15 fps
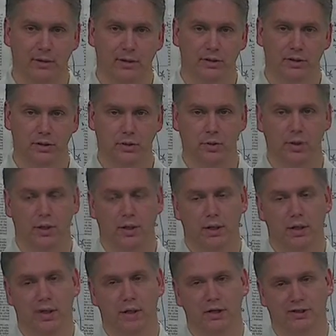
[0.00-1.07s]
to
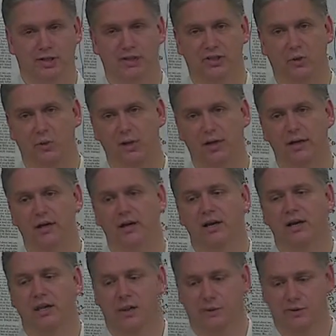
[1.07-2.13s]
uh, Caesarea?
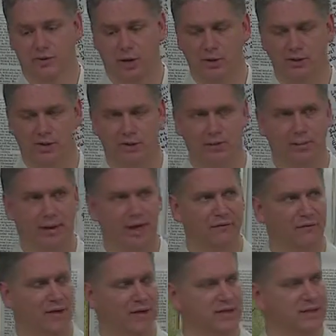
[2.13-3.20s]
There was also the man, I
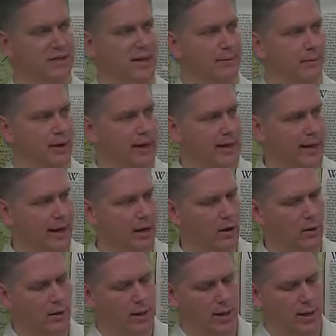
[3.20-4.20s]
forget his name right now,